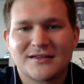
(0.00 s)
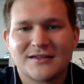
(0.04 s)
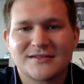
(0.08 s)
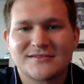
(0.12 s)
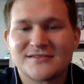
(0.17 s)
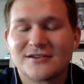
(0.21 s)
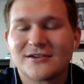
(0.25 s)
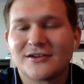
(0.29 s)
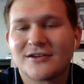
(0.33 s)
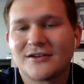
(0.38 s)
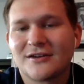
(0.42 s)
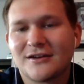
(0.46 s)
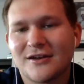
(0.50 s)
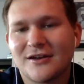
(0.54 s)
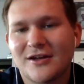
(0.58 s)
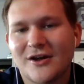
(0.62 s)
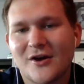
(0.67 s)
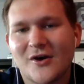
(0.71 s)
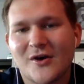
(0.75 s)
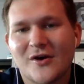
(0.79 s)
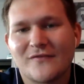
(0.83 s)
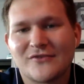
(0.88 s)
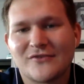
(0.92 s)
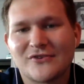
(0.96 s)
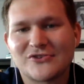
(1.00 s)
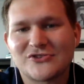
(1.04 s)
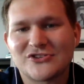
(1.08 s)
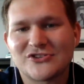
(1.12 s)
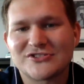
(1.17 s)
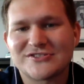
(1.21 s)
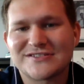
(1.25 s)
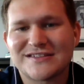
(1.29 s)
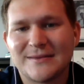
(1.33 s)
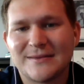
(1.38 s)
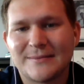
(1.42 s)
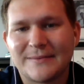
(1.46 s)
Because they're going to know if you're
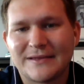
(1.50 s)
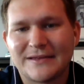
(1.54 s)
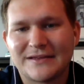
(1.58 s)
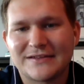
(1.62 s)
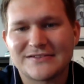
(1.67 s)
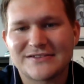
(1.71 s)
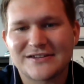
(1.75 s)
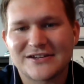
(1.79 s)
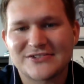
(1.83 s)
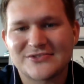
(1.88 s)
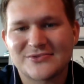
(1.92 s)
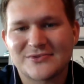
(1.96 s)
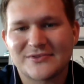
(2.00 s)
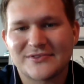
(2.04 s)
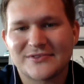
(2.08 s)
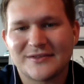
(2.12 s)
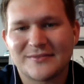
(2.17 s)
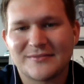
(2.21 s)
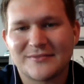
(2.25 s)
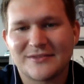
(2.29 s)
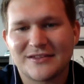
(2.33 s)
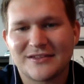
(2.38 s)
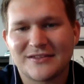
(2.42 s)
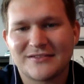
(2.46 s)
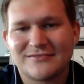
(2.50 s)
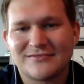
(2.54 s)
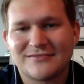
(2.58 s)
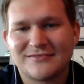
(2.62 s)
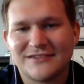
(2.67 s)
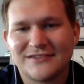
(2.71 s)
just keeping in touch with them,